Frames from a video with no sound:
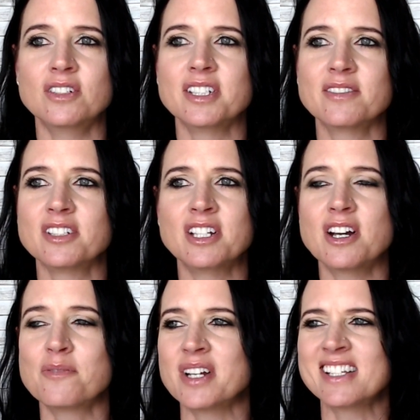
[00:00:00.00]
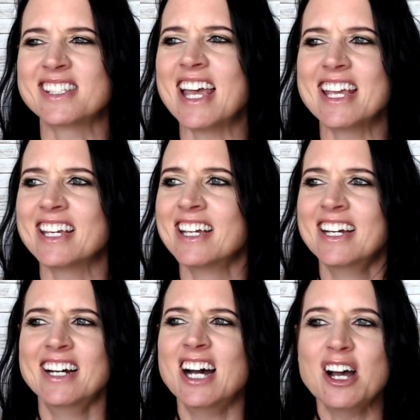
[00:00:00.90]
Or, I'm going to say,
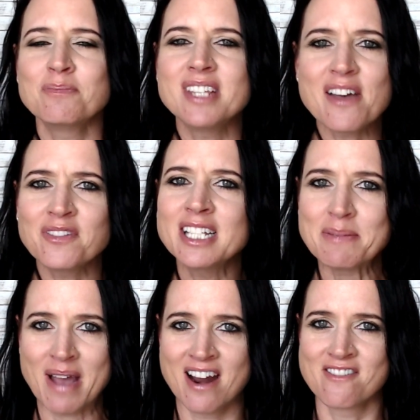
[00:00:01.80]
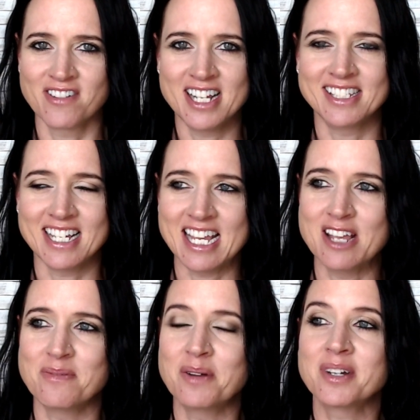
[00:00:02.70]
I'm definitely paraphrasing
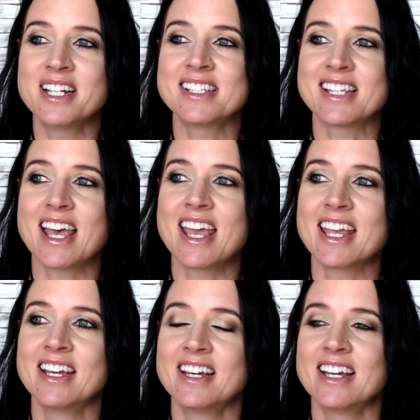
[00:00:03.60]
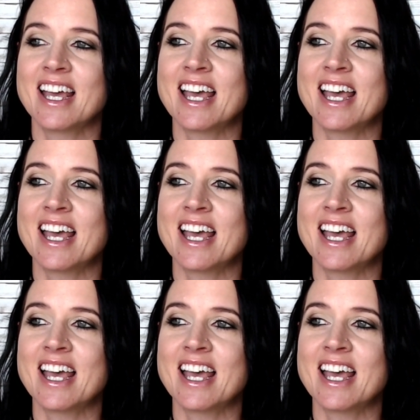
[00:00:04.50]
here, but I'm going to say